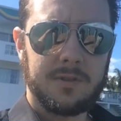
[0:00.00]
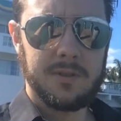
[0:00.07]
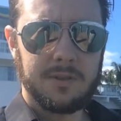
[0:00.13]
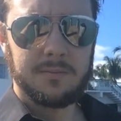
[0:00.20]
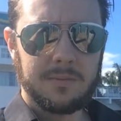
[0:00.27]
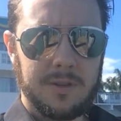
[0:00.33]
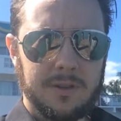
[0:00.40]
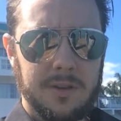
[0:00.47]

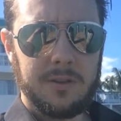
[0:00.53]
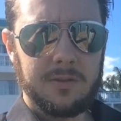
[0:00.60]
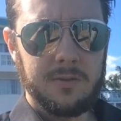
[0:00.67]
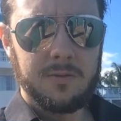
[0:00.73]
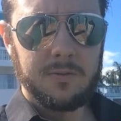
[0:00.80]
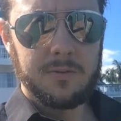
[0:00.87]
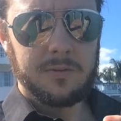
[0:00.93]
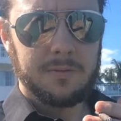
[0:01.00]
backflip, and then
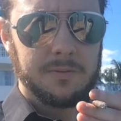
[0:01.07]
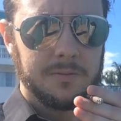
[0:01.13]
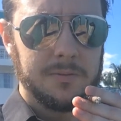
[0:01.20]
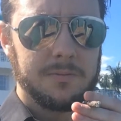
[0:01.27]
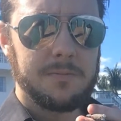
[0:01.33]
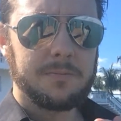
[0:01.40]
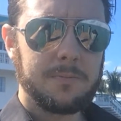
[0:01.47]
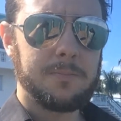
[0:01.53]
he's,
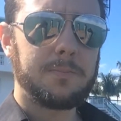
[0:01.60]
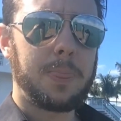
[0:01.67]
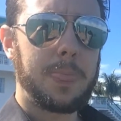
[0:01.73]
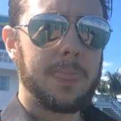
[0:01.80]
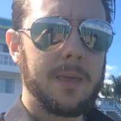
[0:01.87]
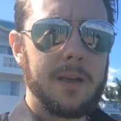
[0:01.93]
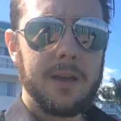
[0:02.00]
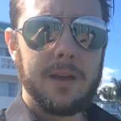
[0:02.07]
let
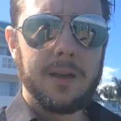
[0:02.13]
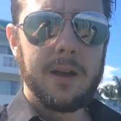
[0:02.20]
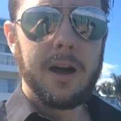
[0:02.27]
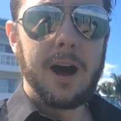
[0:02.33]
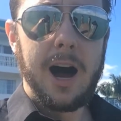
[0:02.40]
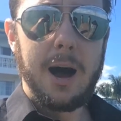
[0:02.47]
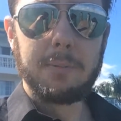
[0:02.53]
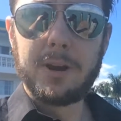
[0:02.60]
out the
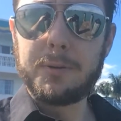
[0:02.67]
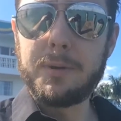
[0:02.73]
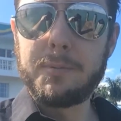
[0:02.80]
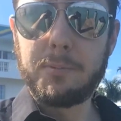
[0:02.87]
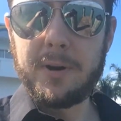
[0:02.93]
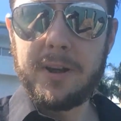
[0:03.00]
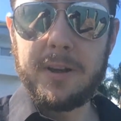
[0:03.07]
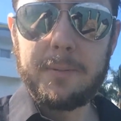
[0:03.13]
canvas
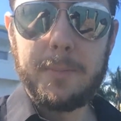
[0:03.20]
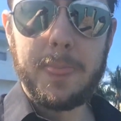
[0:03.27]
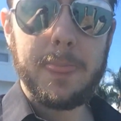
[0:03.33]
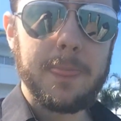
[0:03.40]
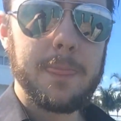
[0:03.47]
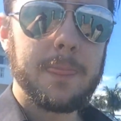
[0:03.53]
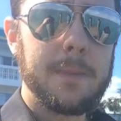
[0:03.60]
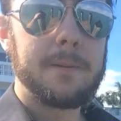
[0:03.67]
tent. I
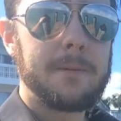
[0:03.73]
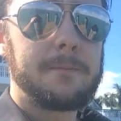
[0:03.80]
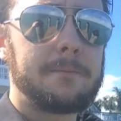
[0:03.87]
mean, how many